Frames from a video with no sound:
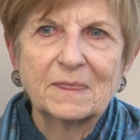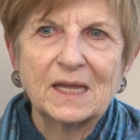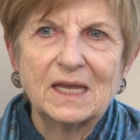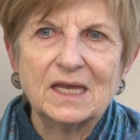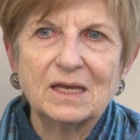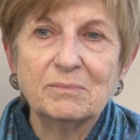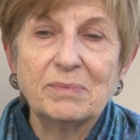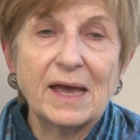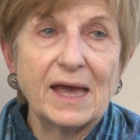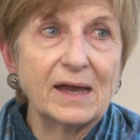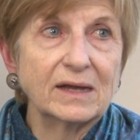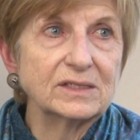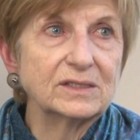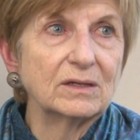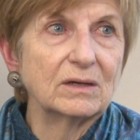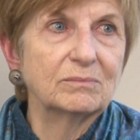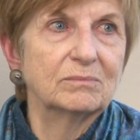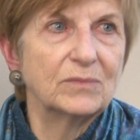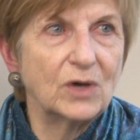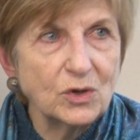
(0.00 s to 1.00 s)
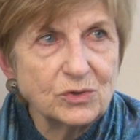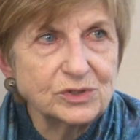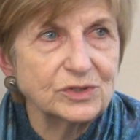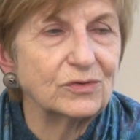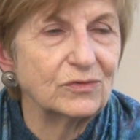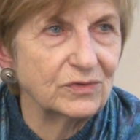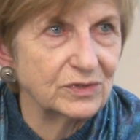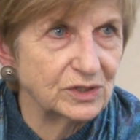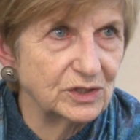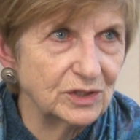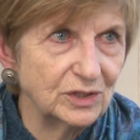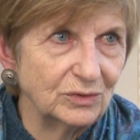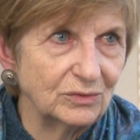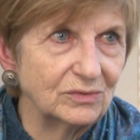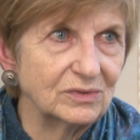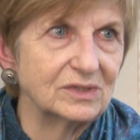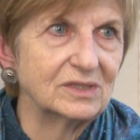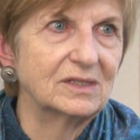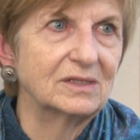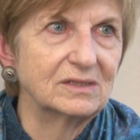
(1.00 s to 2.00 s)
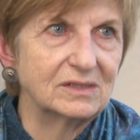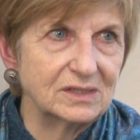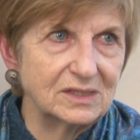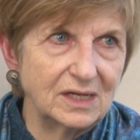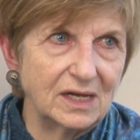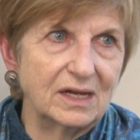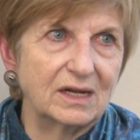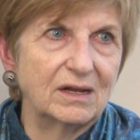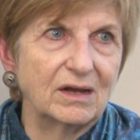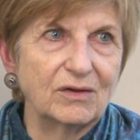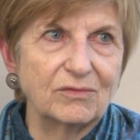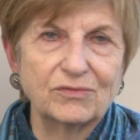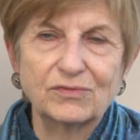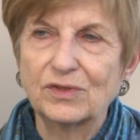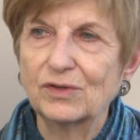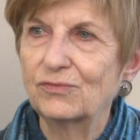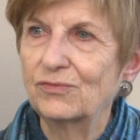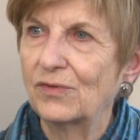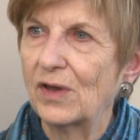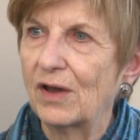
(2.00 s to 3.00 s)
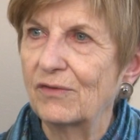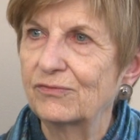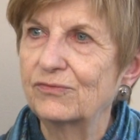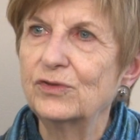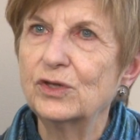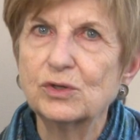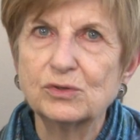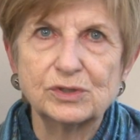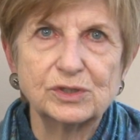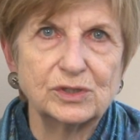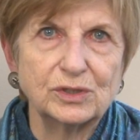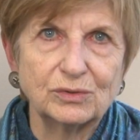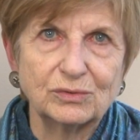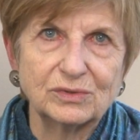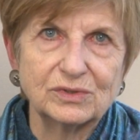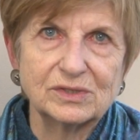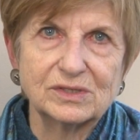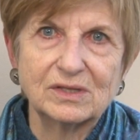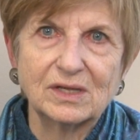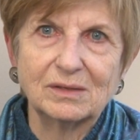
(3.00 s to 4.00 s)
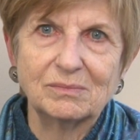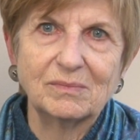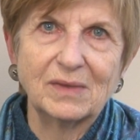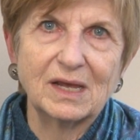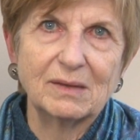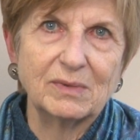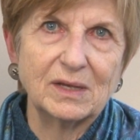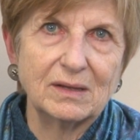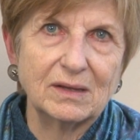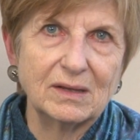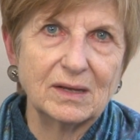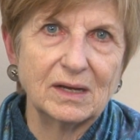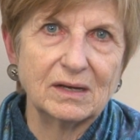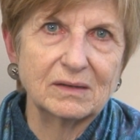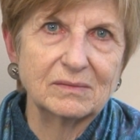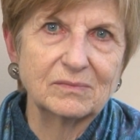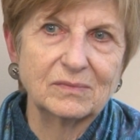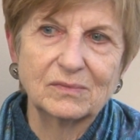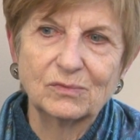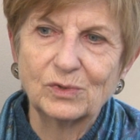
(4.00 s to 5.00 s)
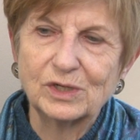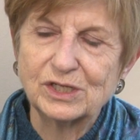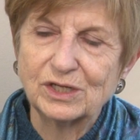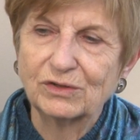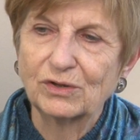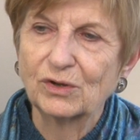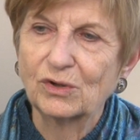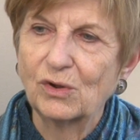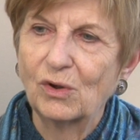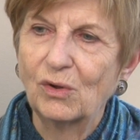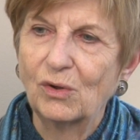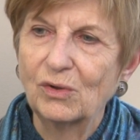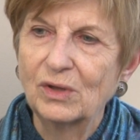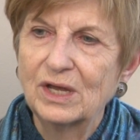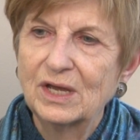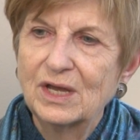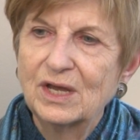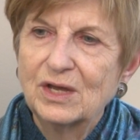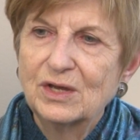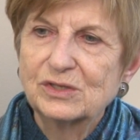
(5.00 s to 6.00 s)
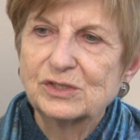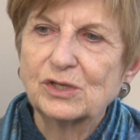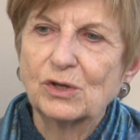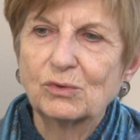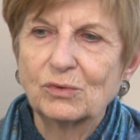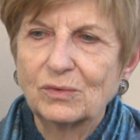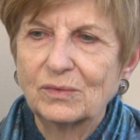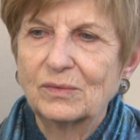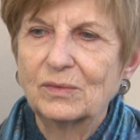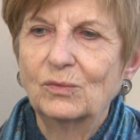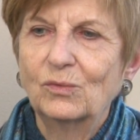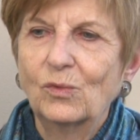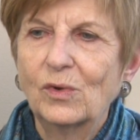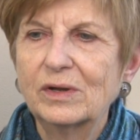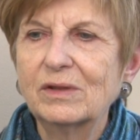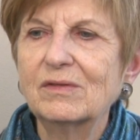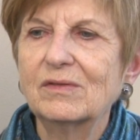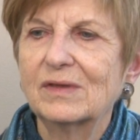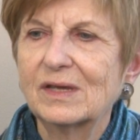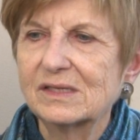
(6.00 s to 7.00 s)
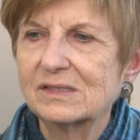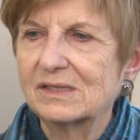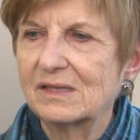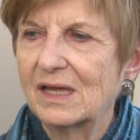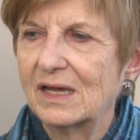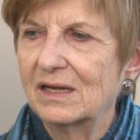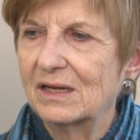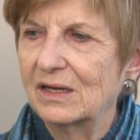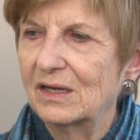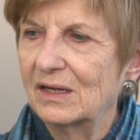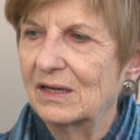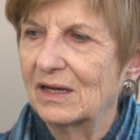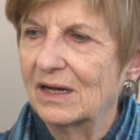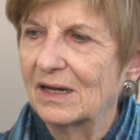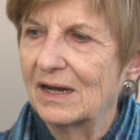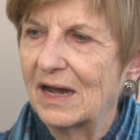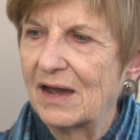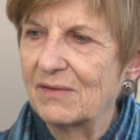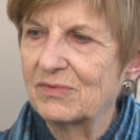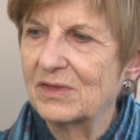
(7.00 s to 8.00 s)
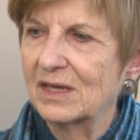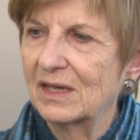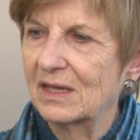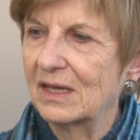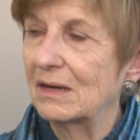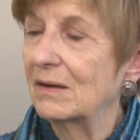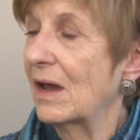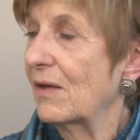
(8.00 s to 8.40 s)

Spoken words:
impact most of the students instead of a few students that may be reaching their goal. So one of the things that I think